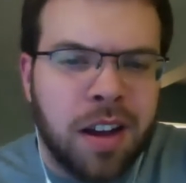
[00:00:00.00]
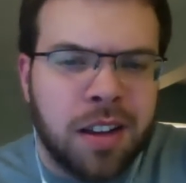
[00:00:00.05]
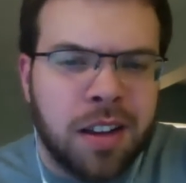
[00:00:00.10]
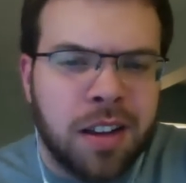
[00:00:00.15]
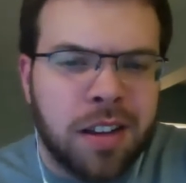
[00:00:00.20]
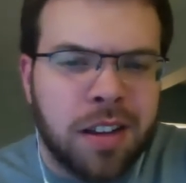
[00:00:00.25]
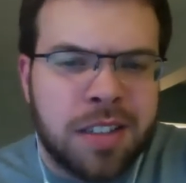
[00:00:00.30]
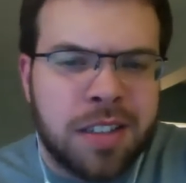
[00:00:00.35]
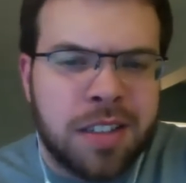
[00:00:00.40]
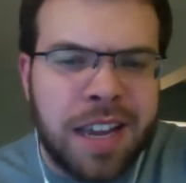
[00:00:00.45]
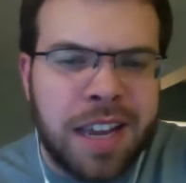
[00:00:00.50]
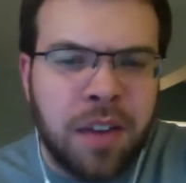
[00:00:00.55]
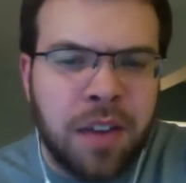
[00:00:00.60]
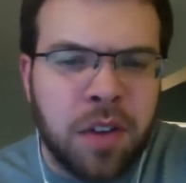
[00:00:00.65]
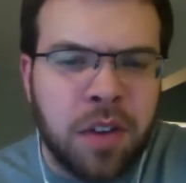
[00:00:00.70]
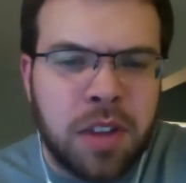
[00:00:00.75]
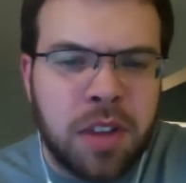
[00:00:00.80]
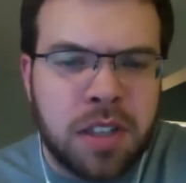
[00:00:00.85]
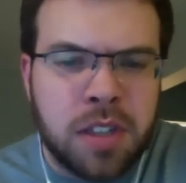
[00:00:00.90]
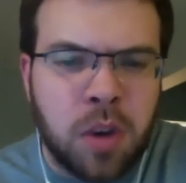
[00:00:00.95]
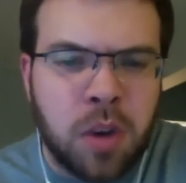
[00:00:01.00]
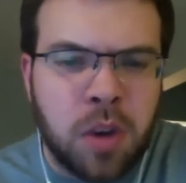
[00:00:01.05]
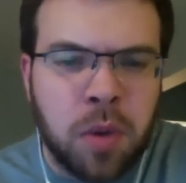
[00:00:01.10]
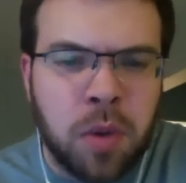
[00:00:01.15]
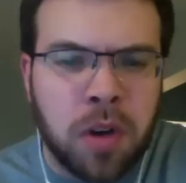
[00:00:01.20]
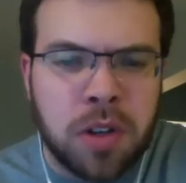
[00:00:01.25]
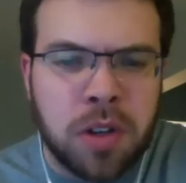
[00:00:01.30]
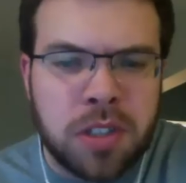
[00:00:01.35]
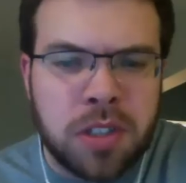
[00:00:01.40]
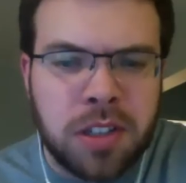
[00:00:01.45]
taking everything so
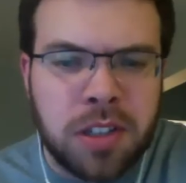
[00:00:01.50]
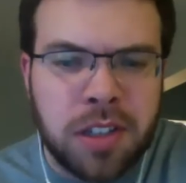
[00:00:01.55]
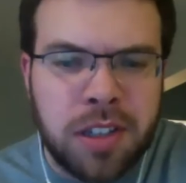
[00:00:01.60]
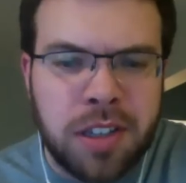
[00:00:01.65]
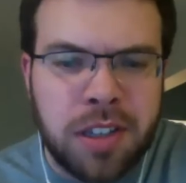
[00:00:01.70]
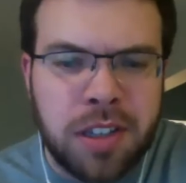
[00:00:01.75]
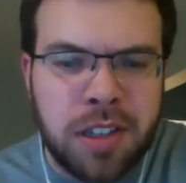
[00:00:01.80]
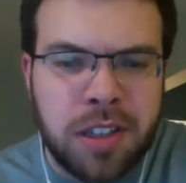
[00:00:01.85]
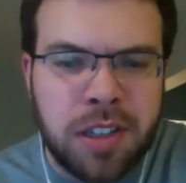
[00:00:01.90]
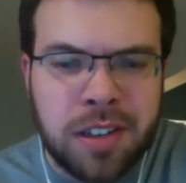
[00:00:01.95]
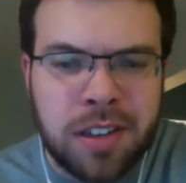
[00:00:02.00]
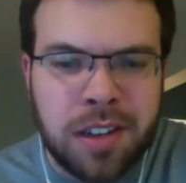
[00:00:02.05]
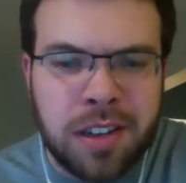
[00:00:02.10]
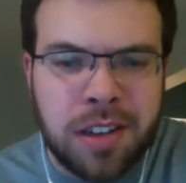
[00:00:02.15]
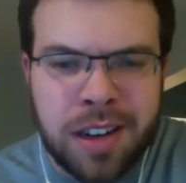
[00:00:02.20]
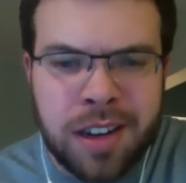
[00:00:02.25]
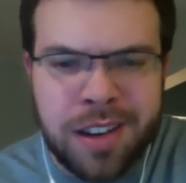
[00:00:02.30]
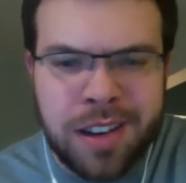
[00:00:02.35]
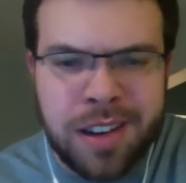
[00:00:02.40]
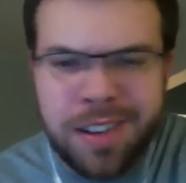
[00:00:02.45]
personally and